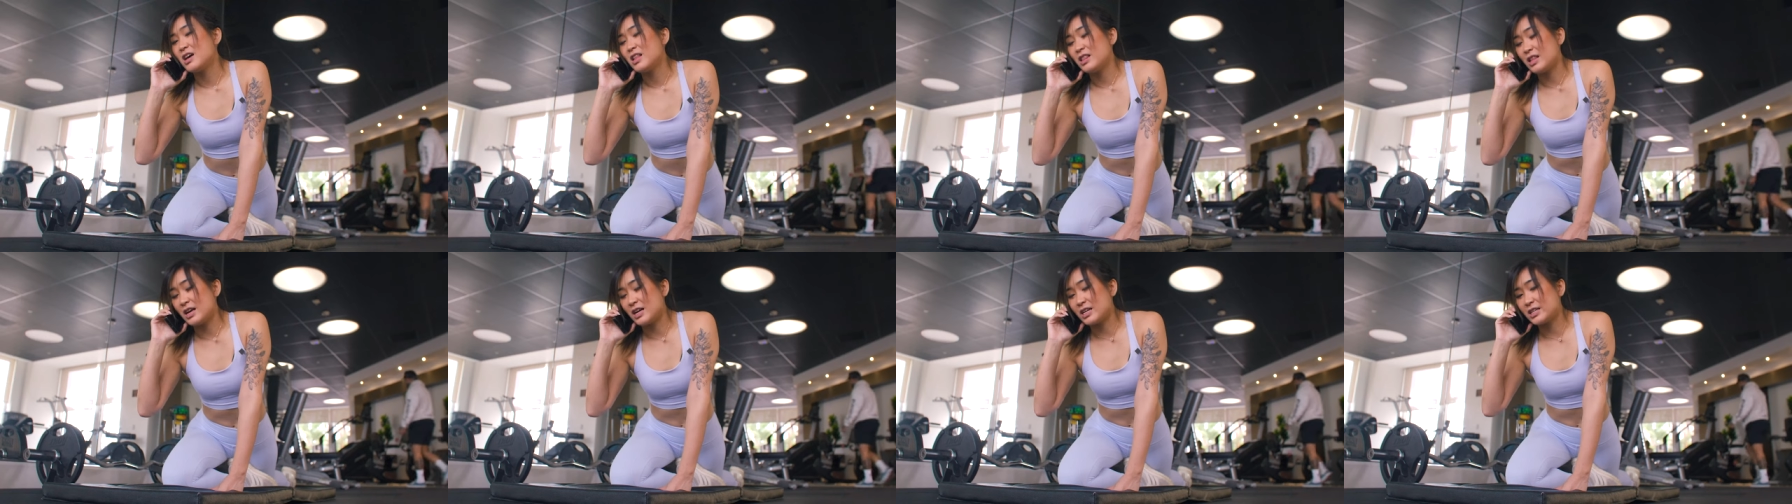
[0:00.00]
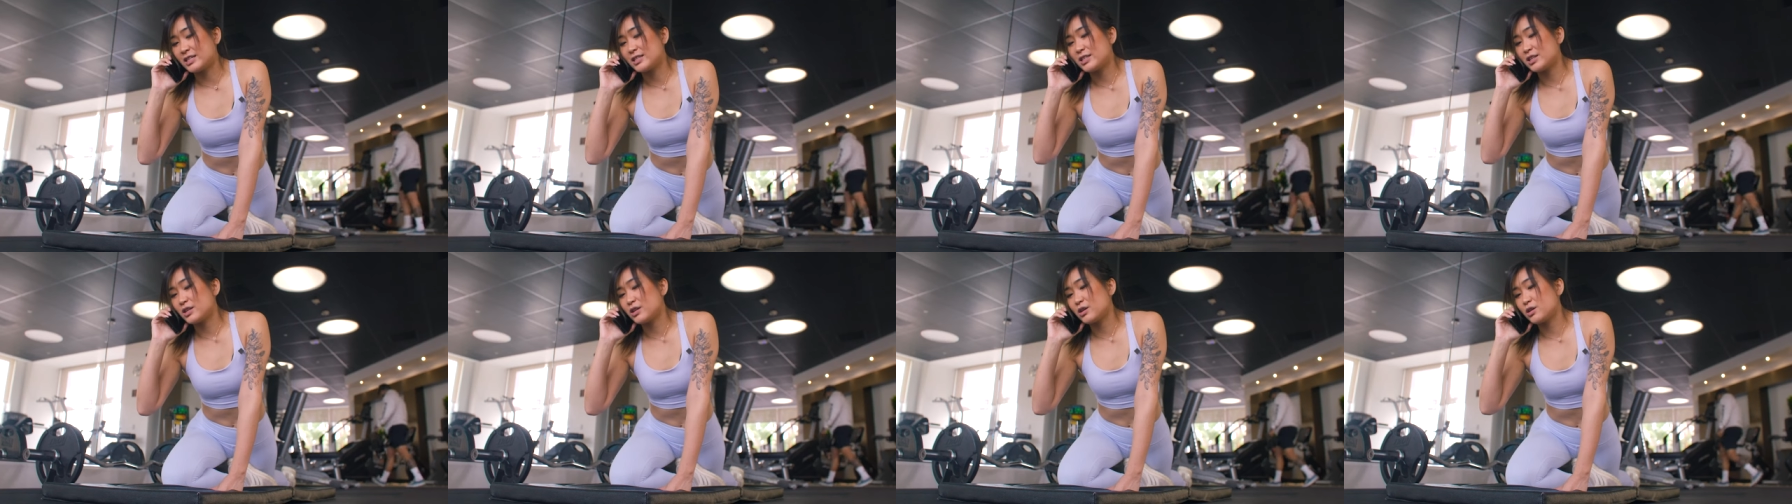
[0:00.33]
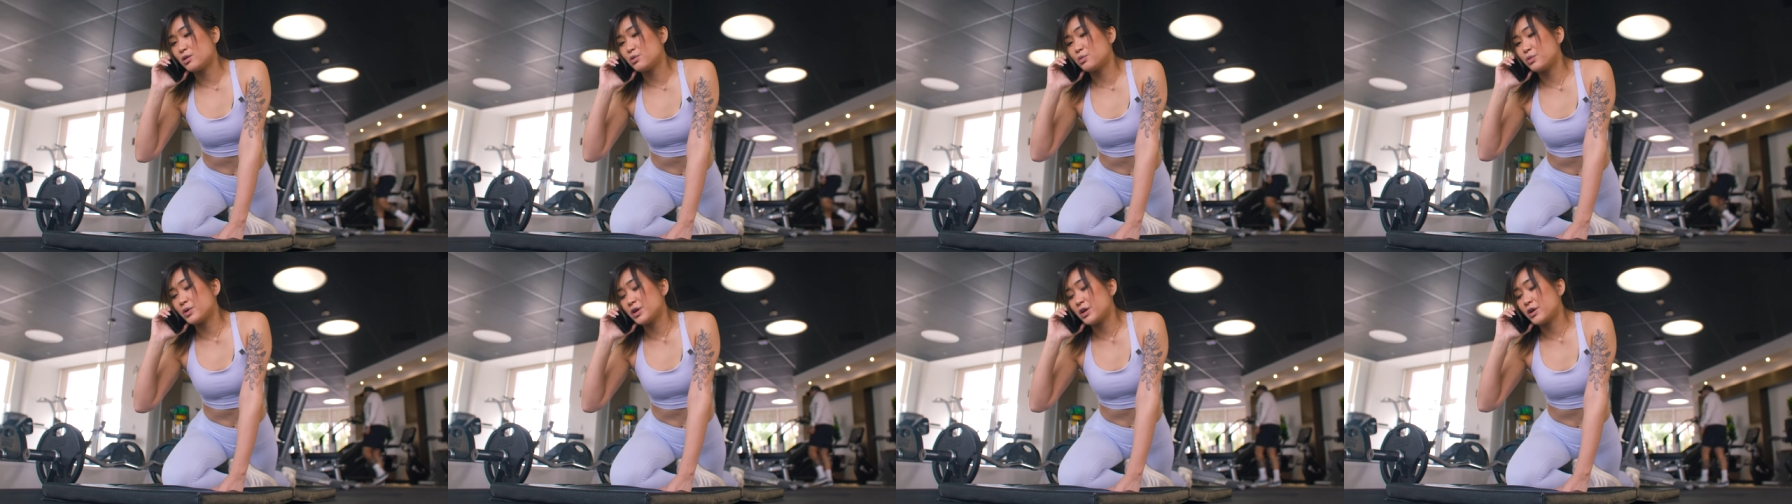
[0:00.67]
Last
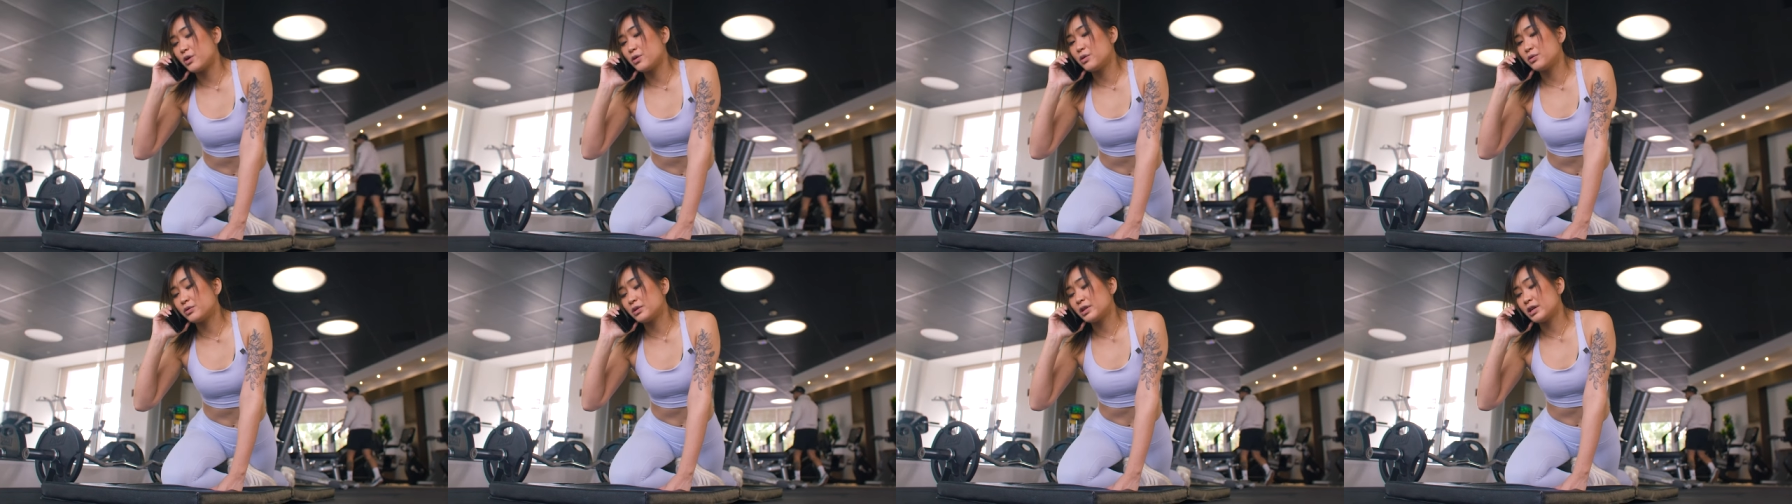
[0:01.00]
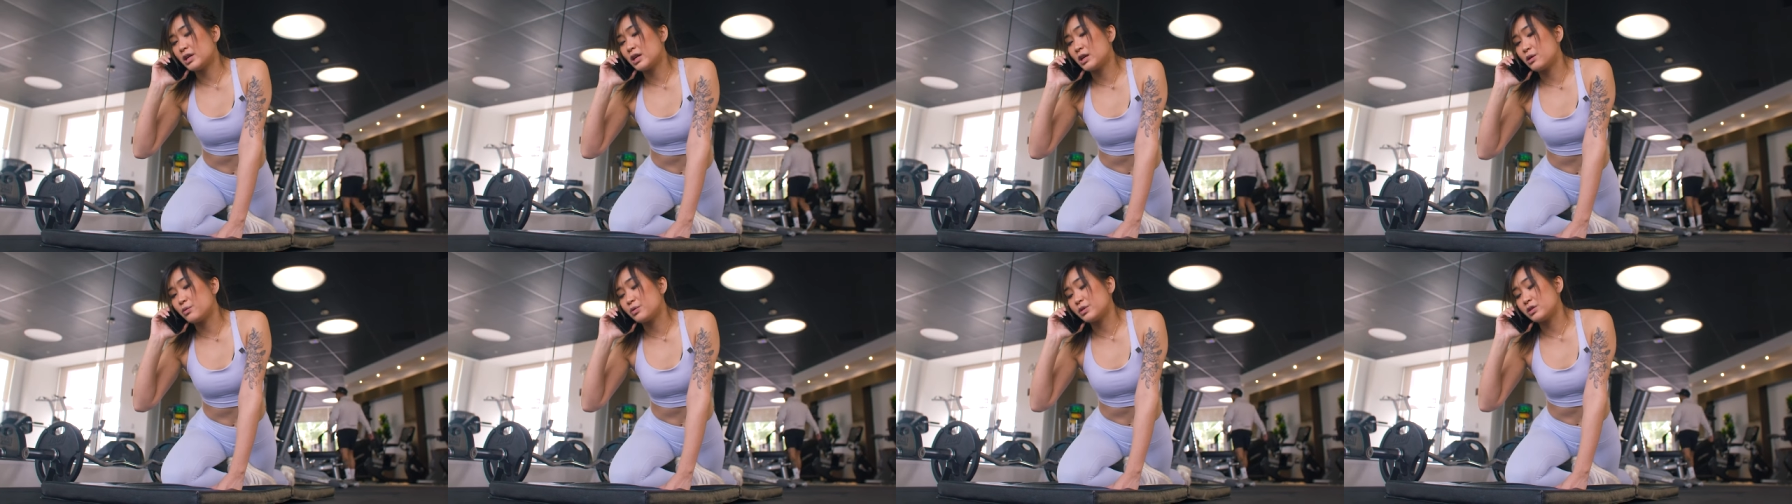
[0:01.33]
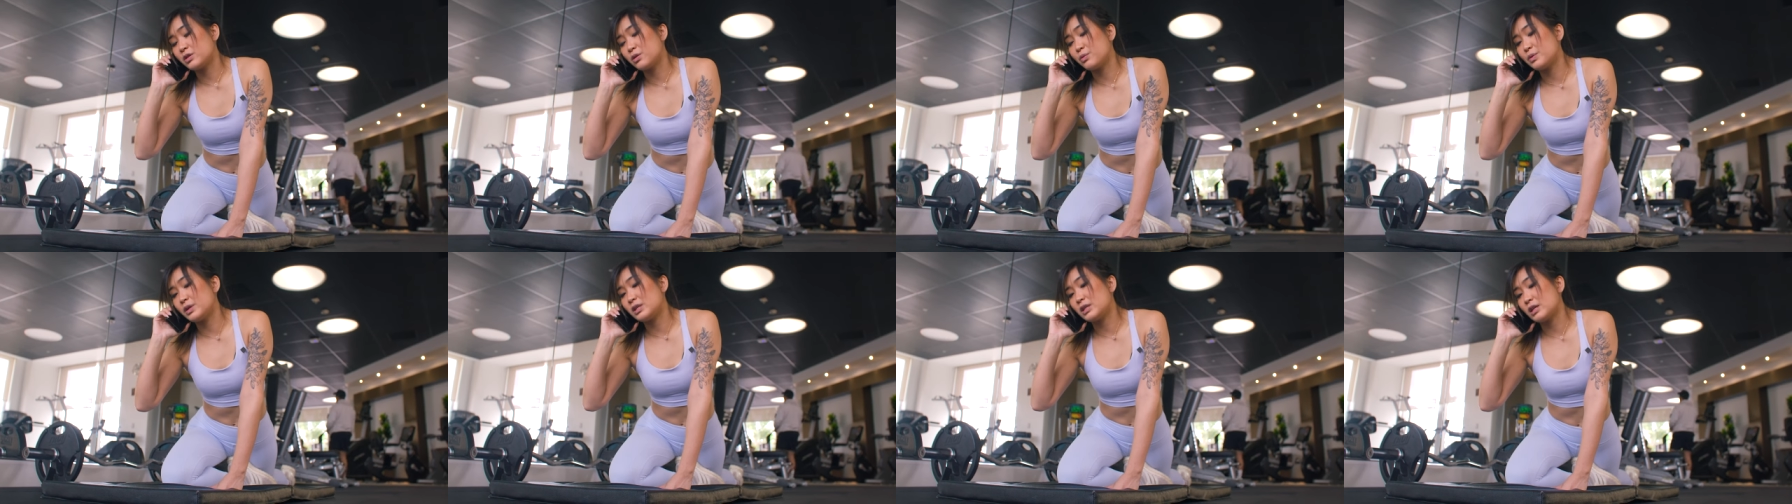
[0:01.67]
year we only,
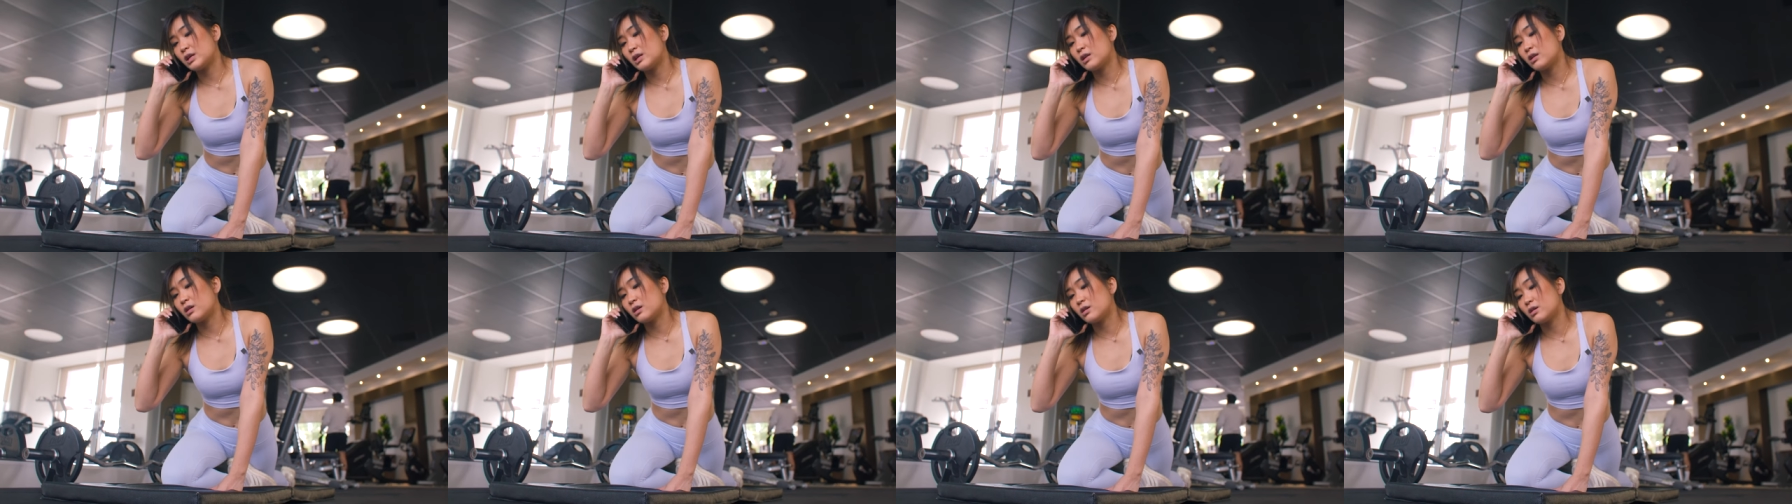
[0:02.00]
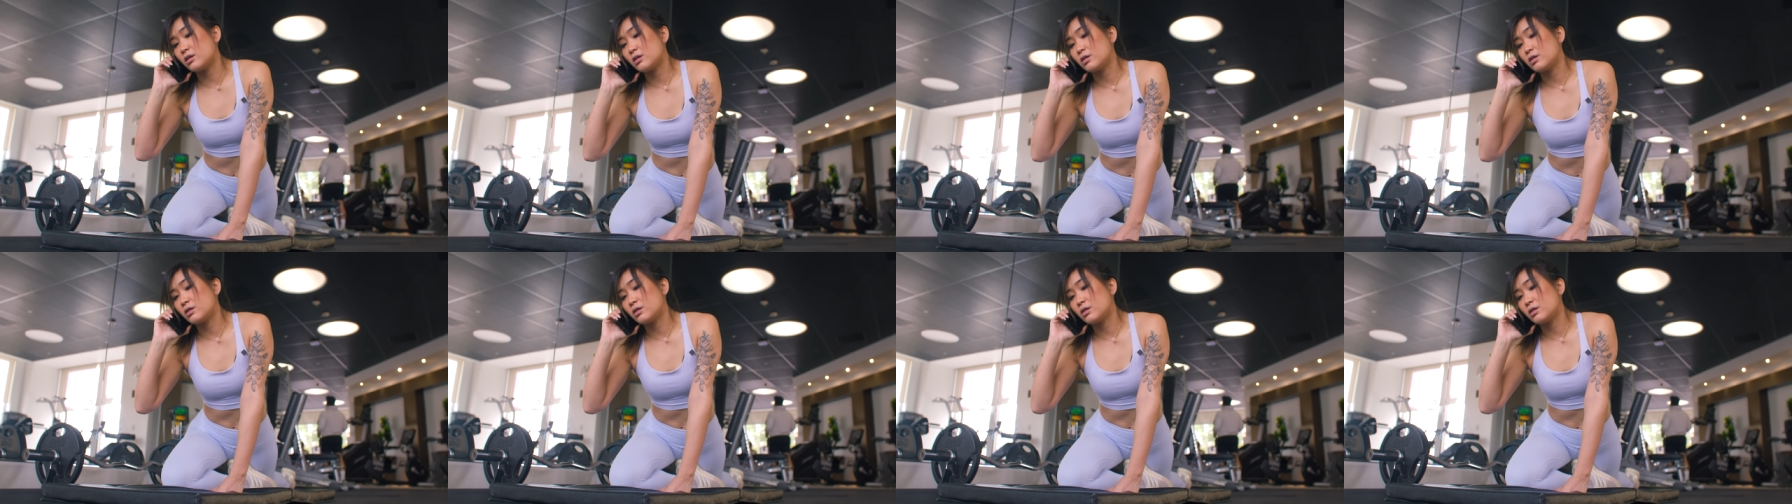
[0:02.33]
so we did,